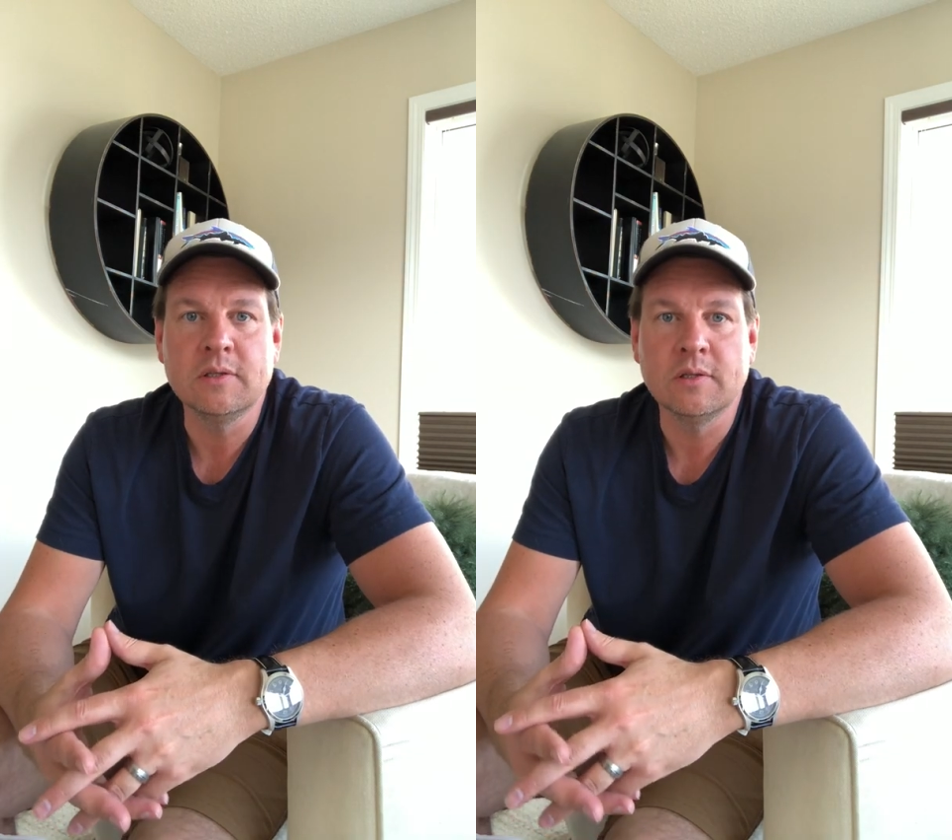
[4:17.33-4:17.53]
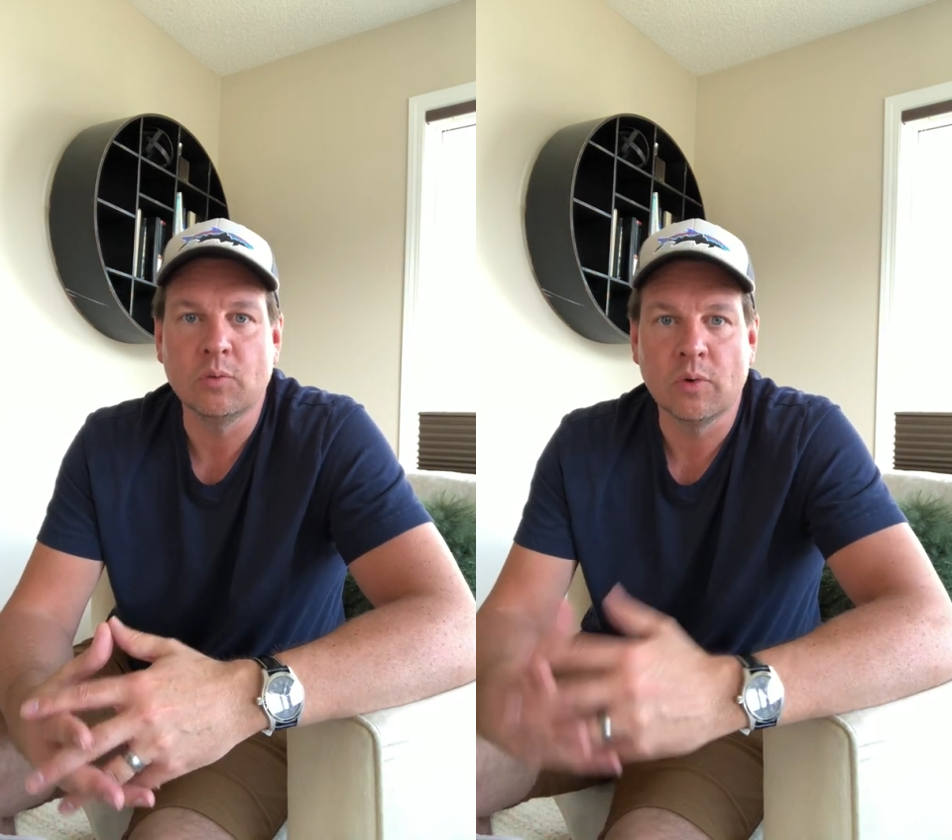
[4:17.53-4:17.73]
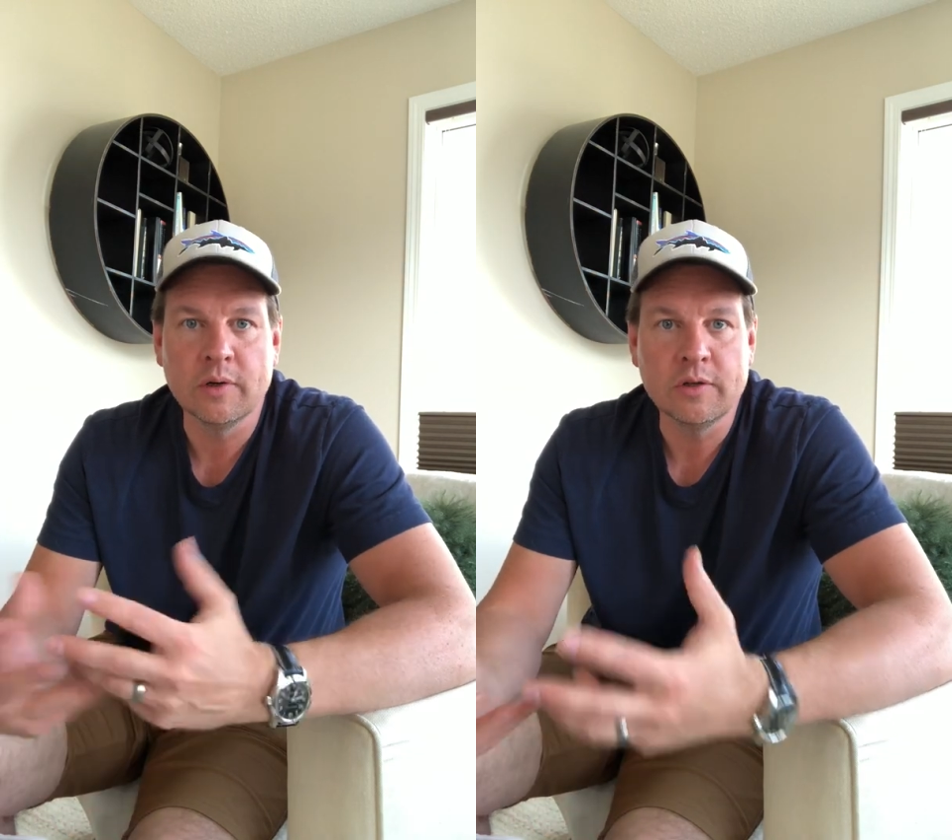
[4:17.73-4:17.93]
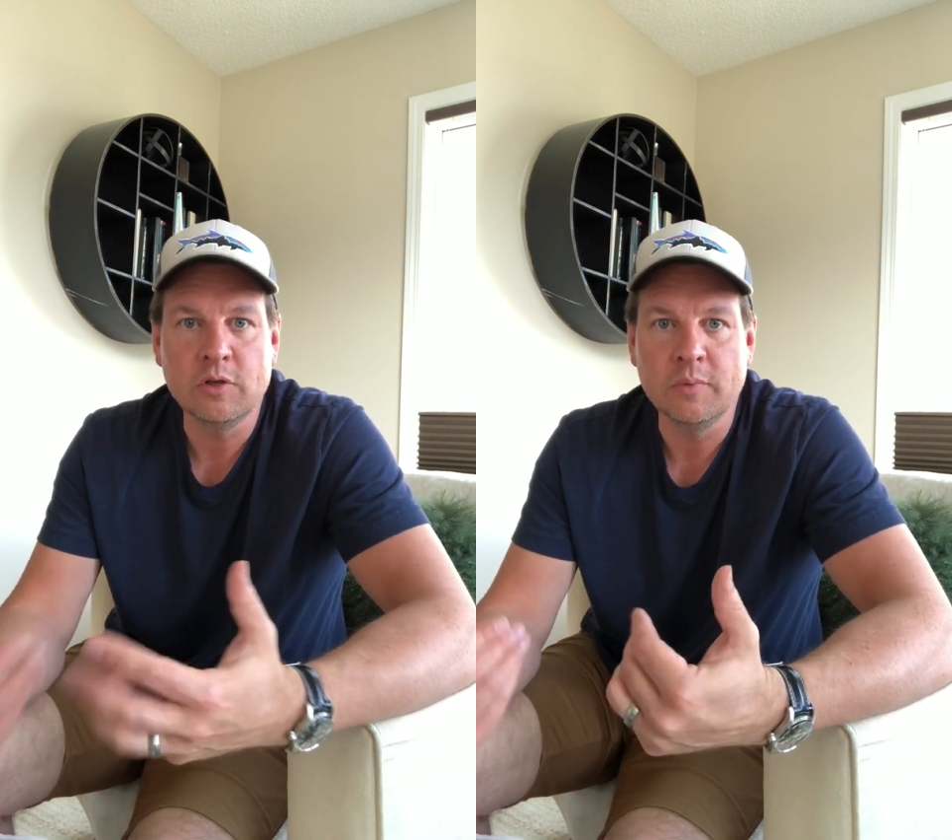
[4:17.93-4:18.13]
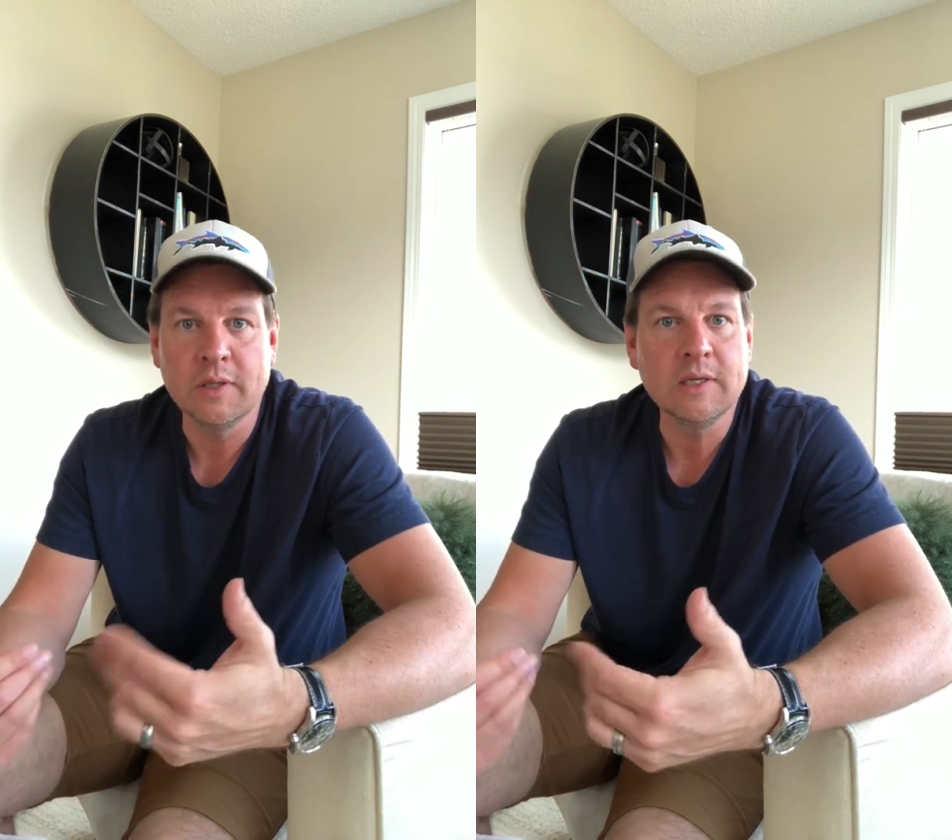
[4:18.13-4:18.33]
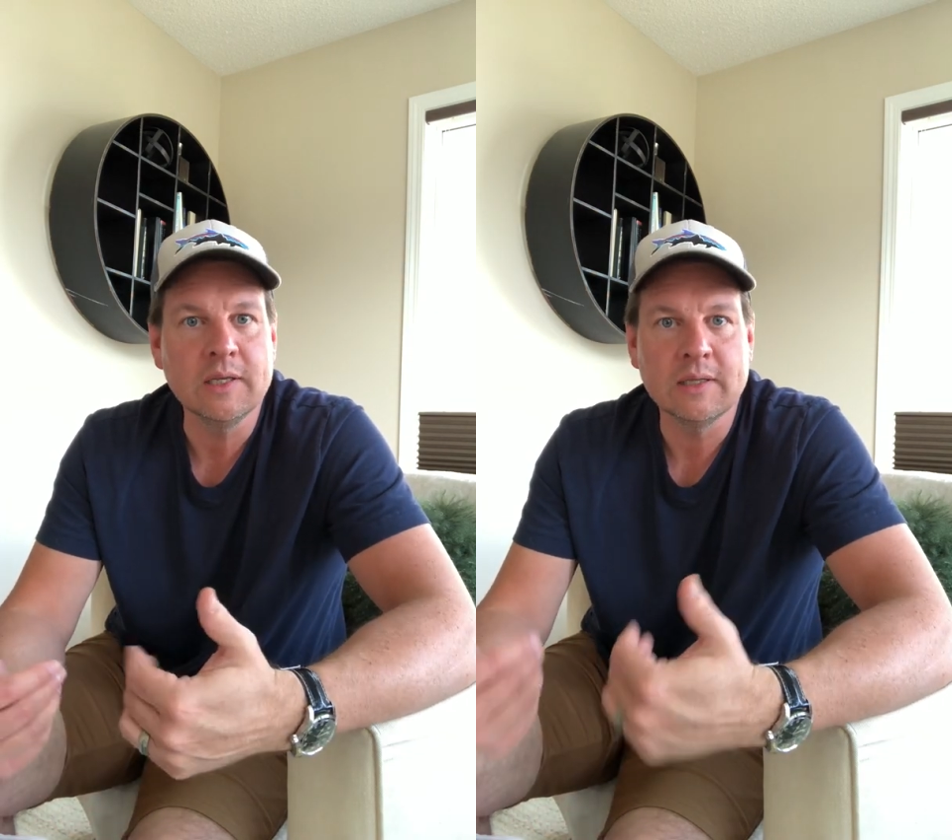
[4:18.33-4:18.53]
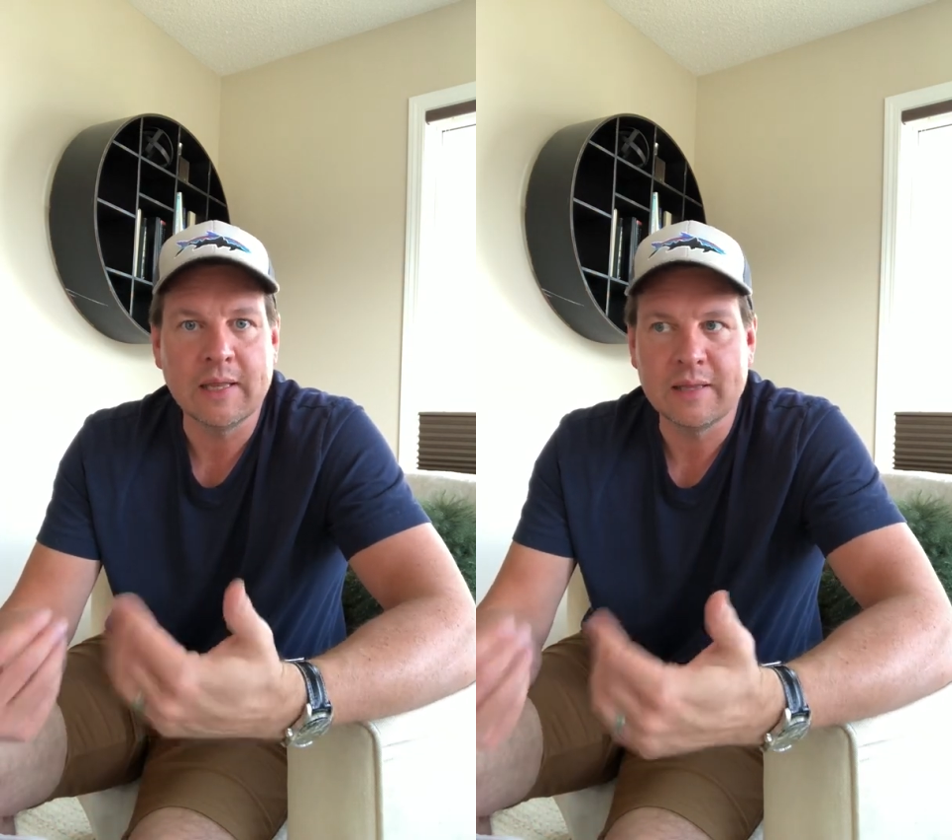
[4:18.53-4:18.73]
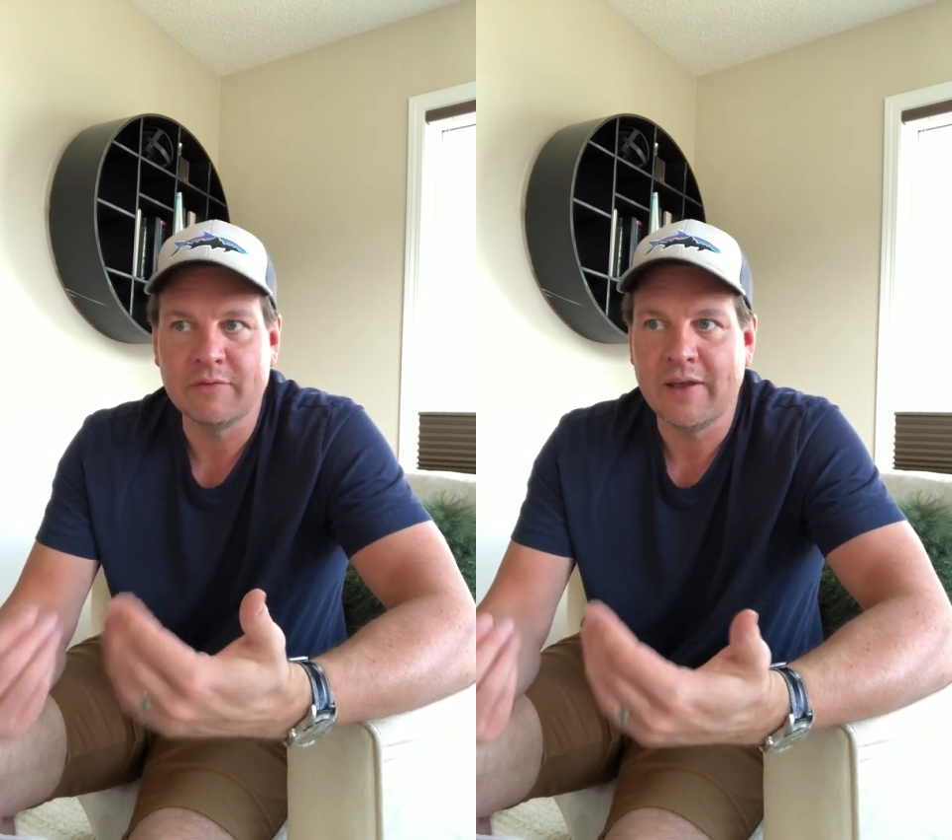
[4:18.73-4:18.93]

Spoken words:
the word humility and the